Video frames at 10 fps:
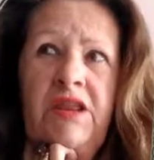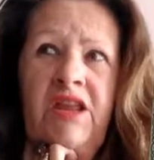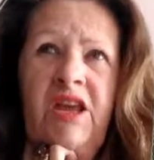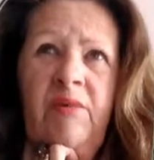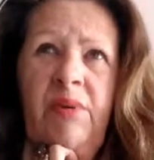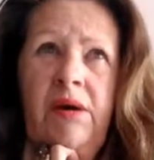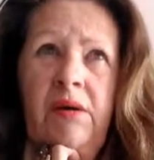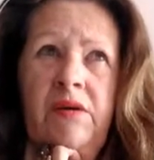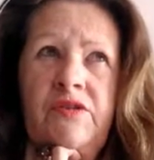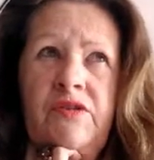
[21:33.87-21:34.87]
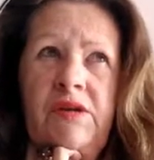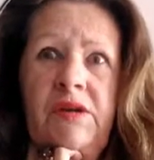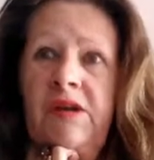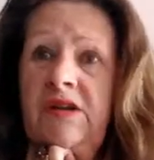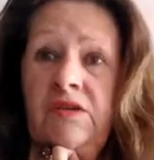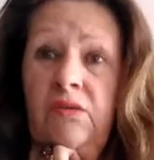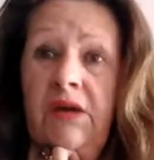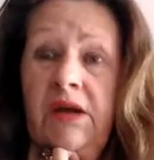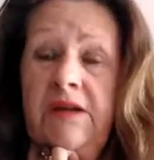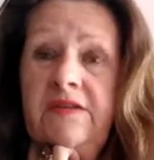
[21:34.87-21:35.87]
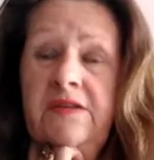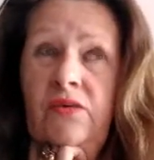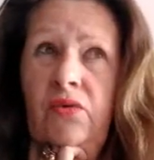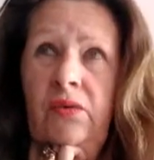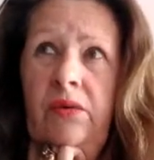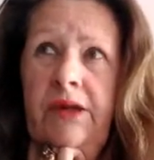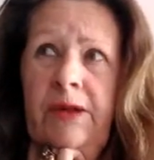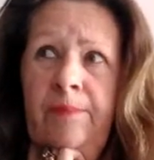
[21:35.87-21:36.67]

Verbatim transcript: their past, and it's all lies. It's all